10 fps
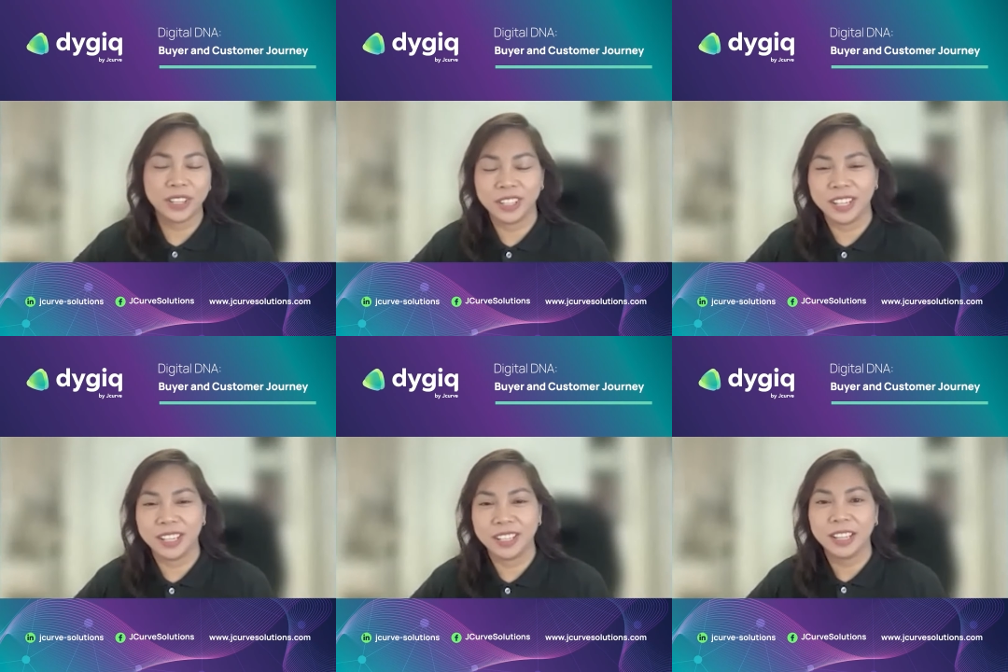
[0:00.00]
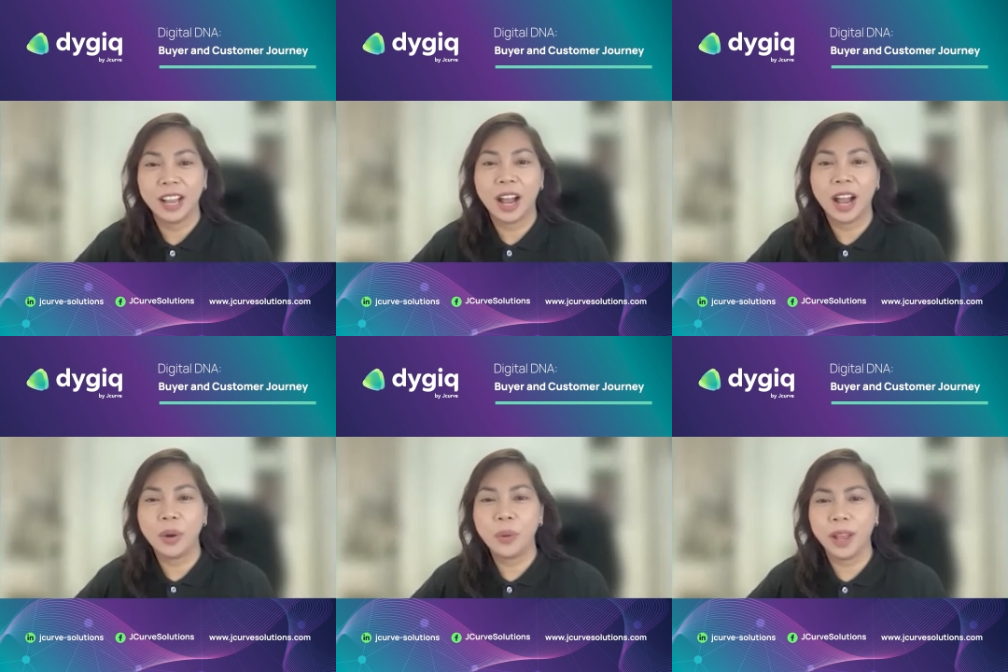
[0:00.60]
question is,
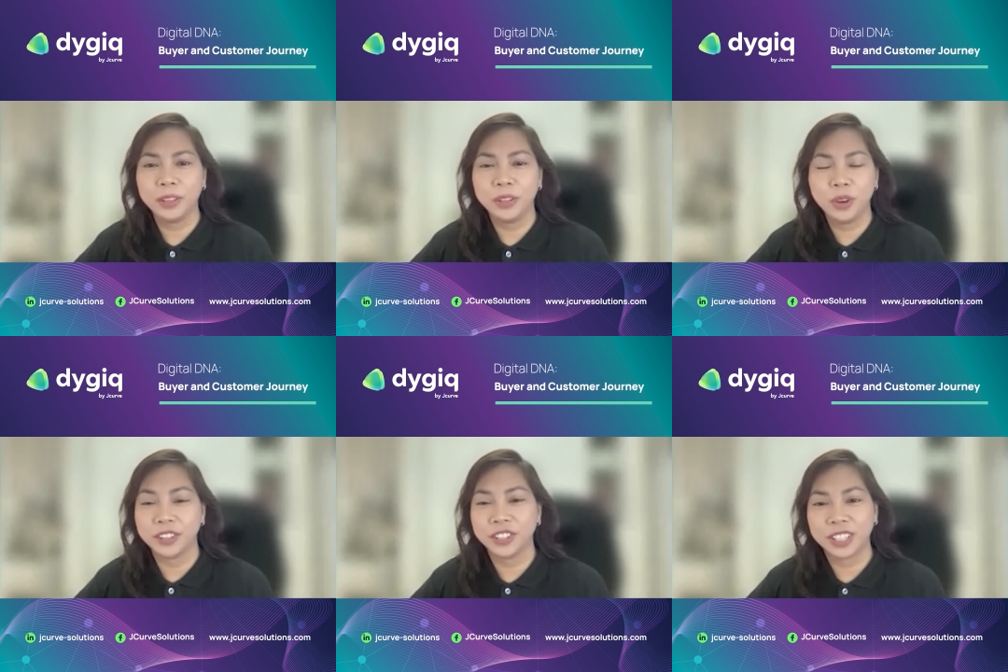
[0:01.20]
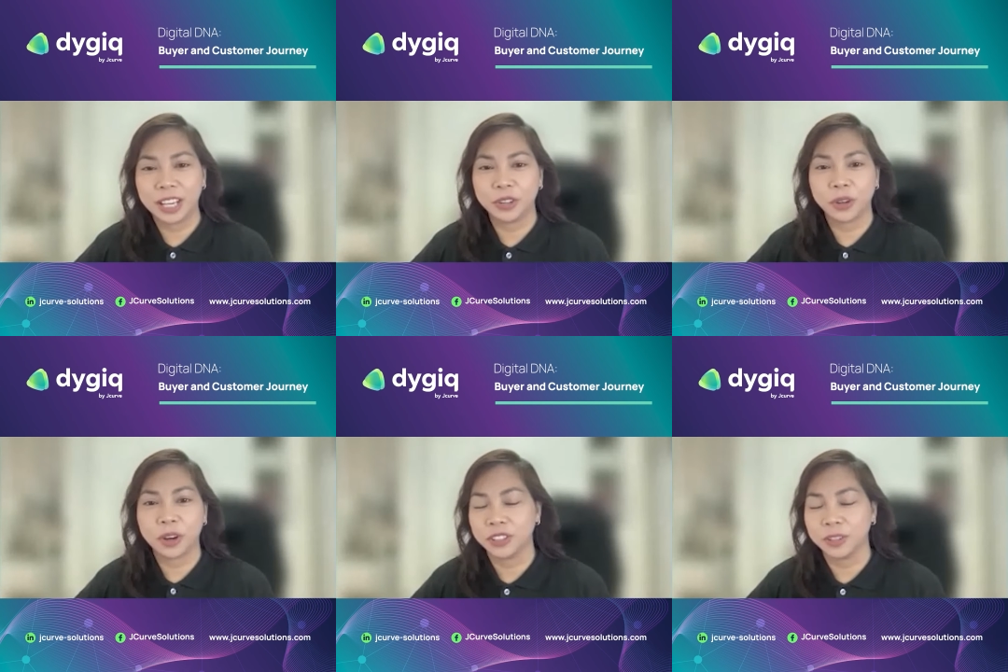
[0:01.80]
how well do you understand your
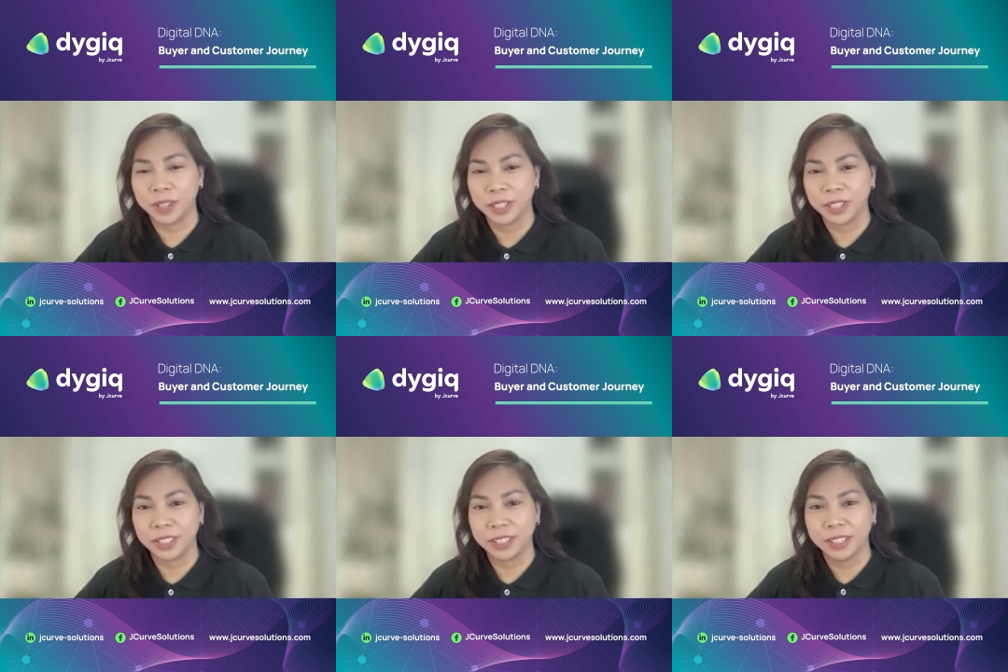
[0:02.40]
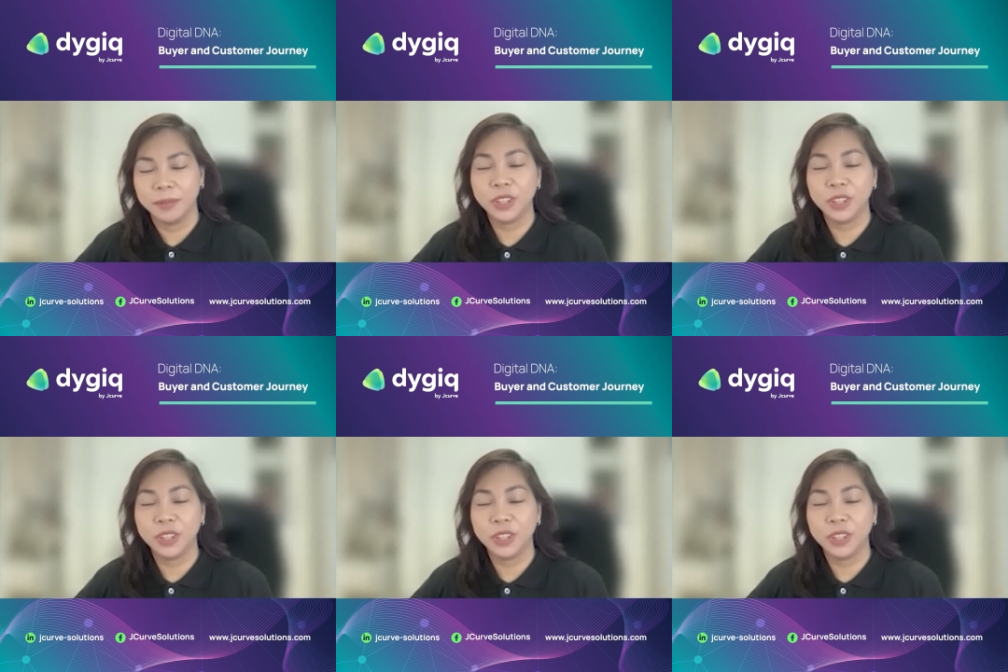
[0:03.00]
customers?